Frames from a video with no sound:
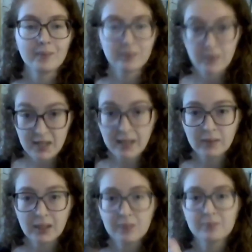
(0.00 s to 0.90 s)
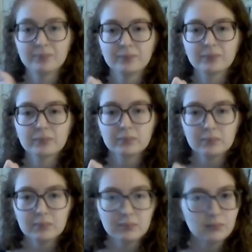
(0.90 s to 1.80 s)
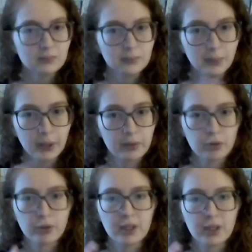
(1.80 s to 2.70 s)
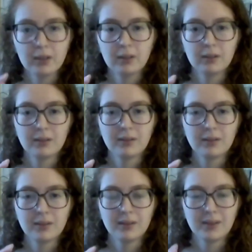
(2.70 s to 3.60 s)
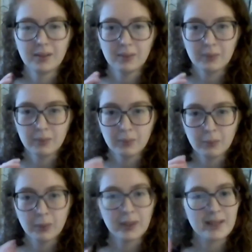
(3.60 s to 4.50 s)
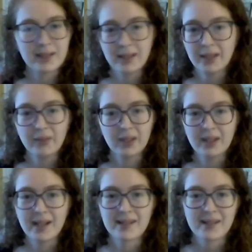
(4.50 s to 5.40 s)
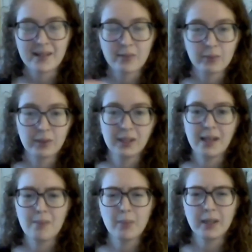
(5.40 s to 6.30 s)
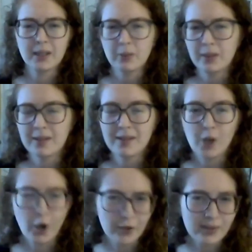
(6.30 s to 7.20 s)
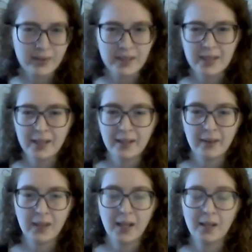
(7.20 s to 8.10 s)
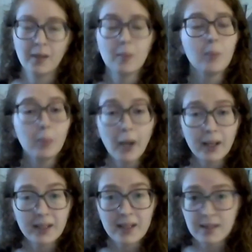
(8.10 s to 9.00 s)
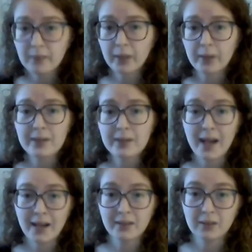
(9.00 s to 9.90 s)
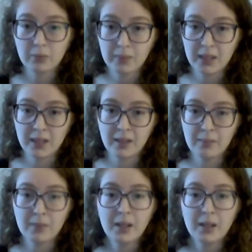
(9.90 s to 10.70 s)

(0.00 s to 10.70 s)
Secondly, poetry, we like to think of it as this really ambiguous, artsy kind of thing, but it is a very technical medium.